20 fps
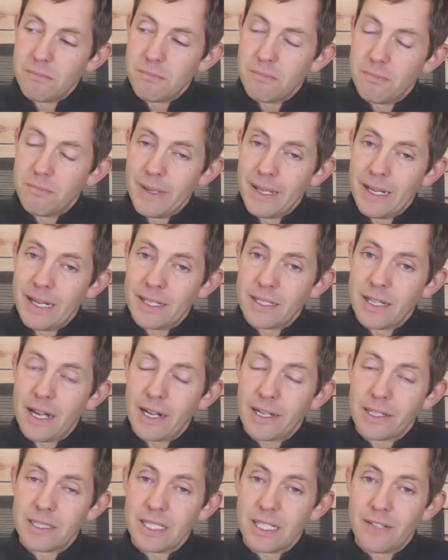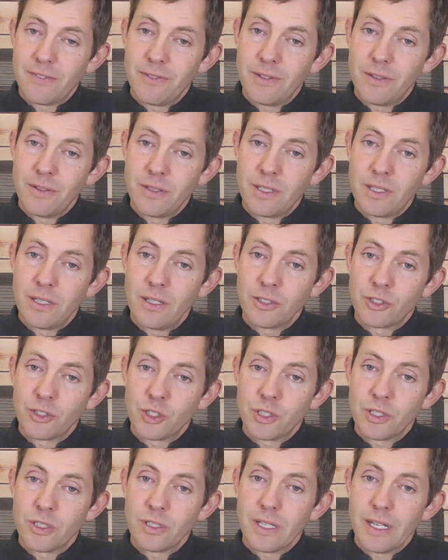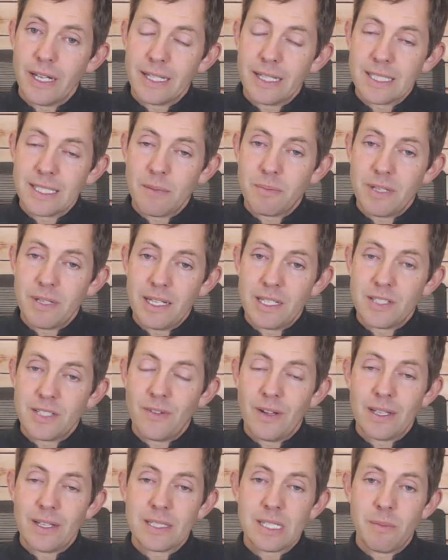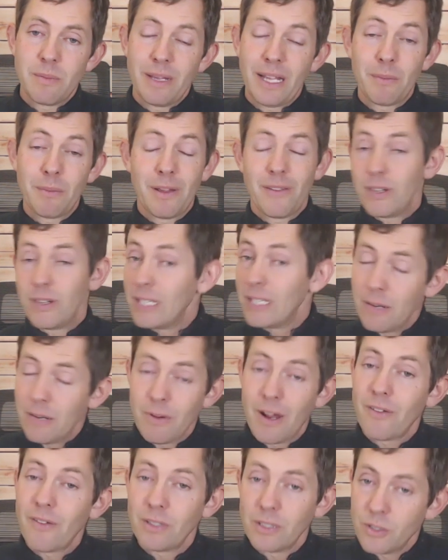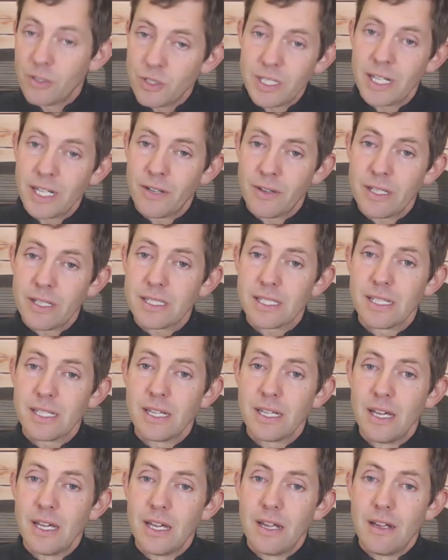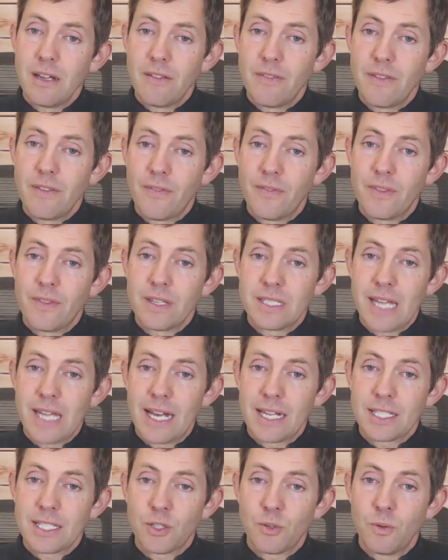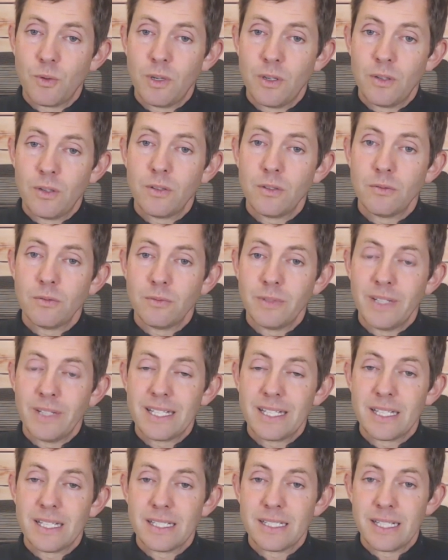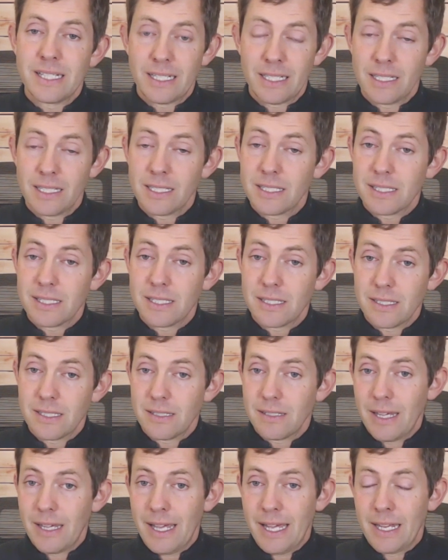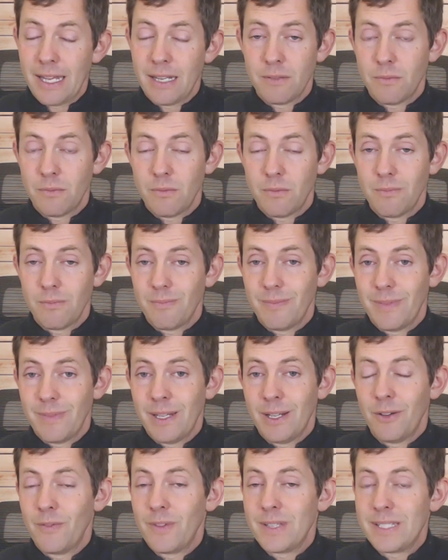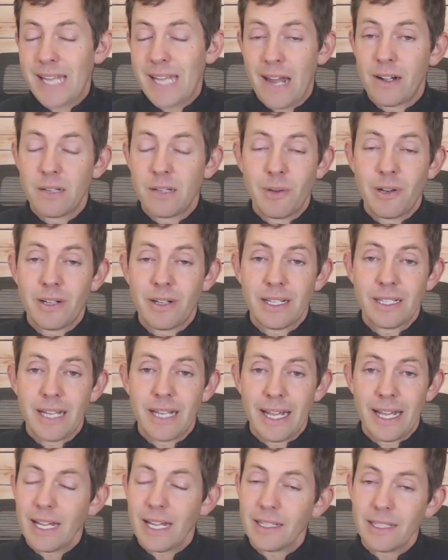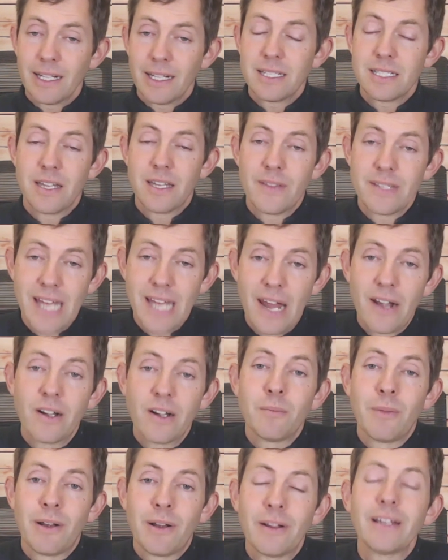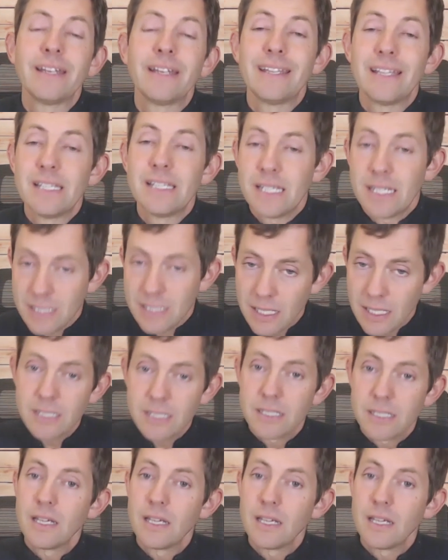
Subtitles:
in a toxic food culture, it's up to each of us to become everyday revolutionaries. That the status quo leads to sickness, and the standard American diet leads to the standard American diseases.